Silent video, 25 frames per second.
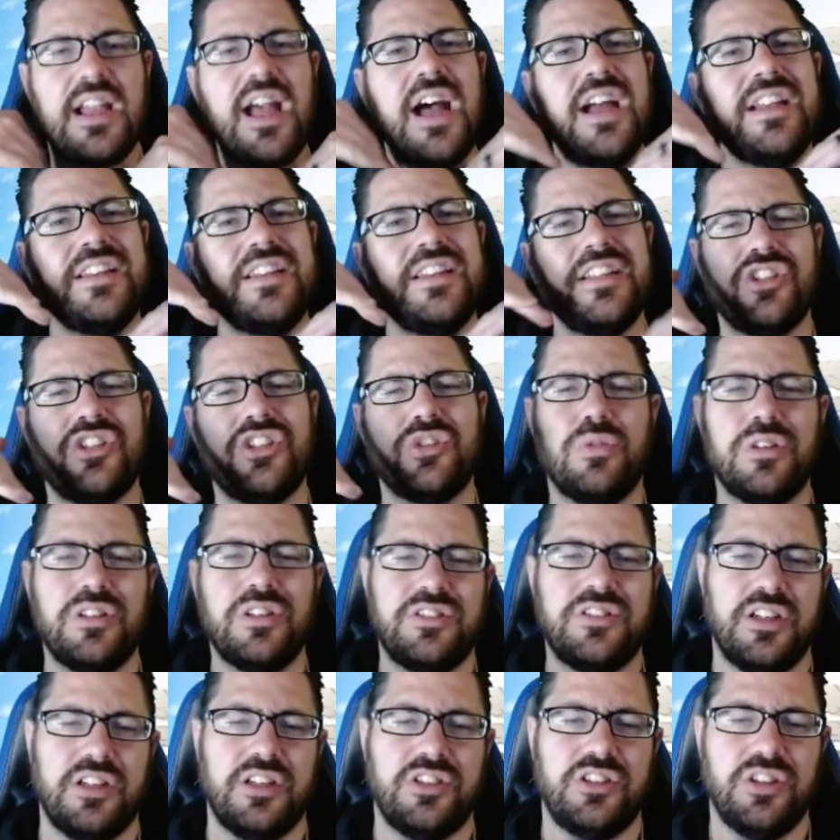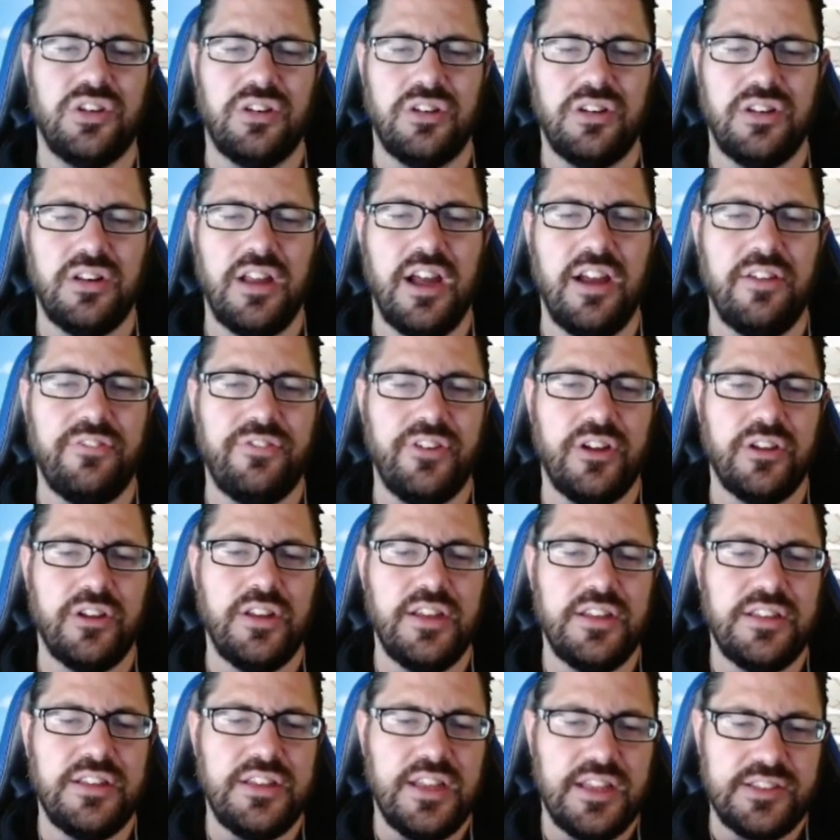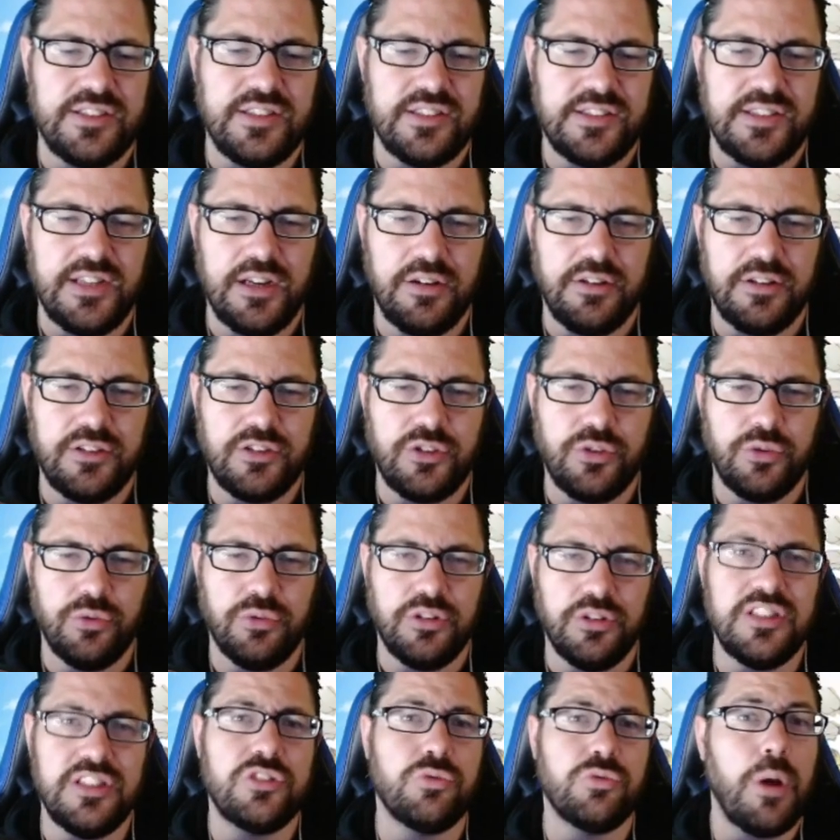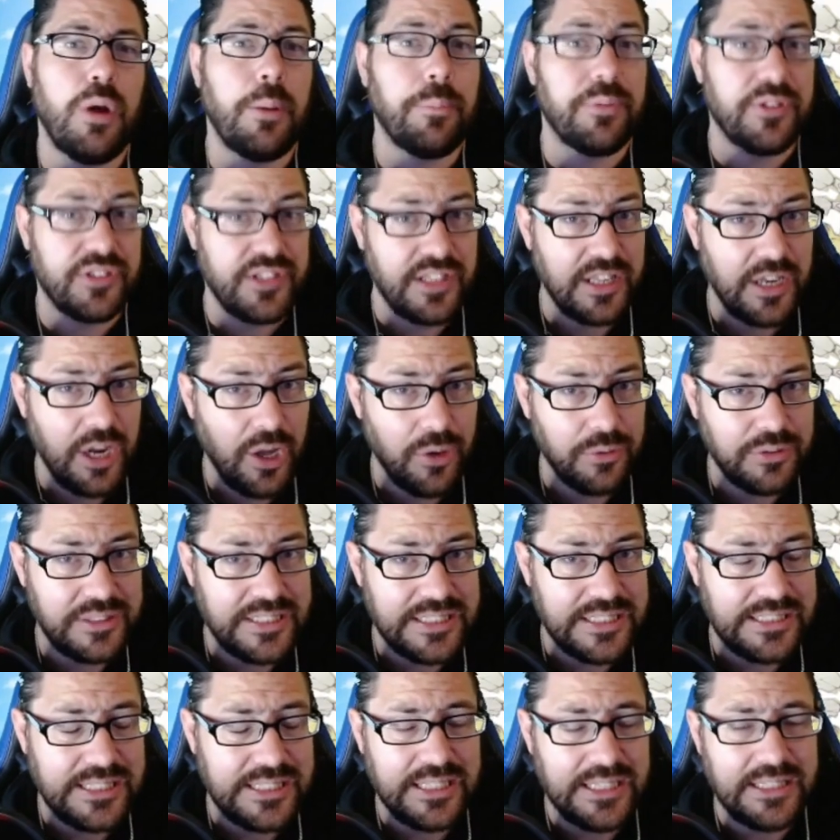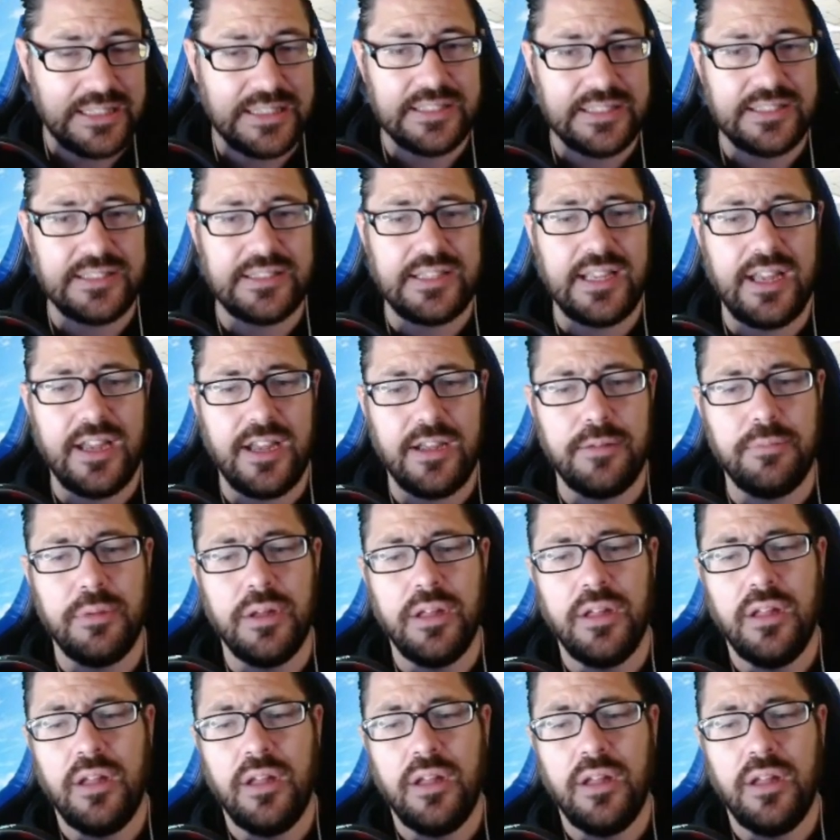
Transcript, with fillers: I did just want to touch on it. I felt it necessary to at least represent OTT this time